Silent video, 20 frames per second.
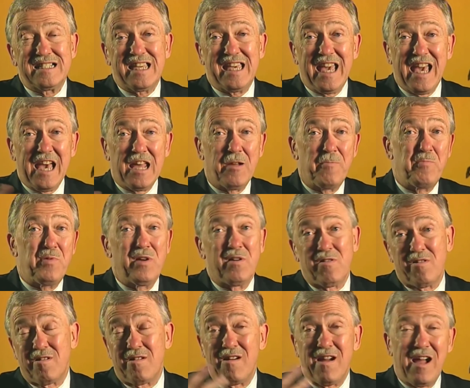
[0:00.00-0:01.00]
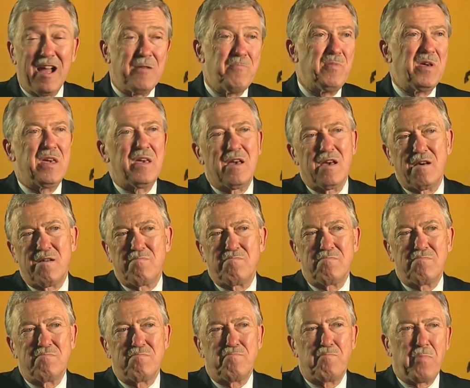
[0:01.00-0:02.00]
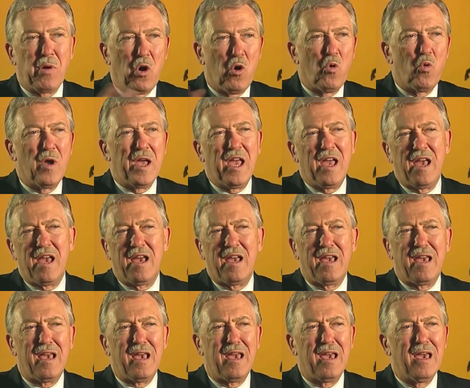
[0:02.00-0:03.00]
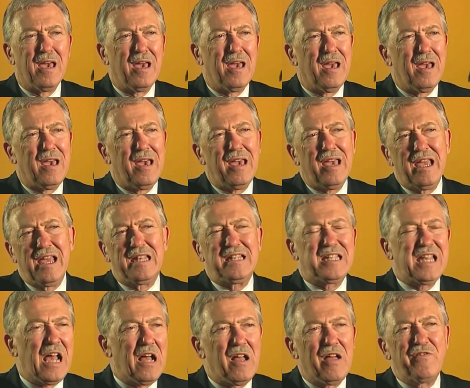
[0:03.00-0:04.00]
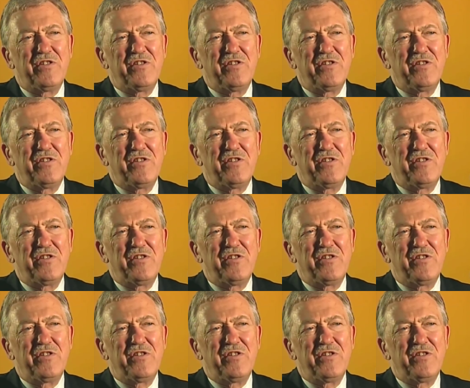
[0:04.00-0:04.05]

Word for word: Caterpillar, IBM, Boeing, Intel.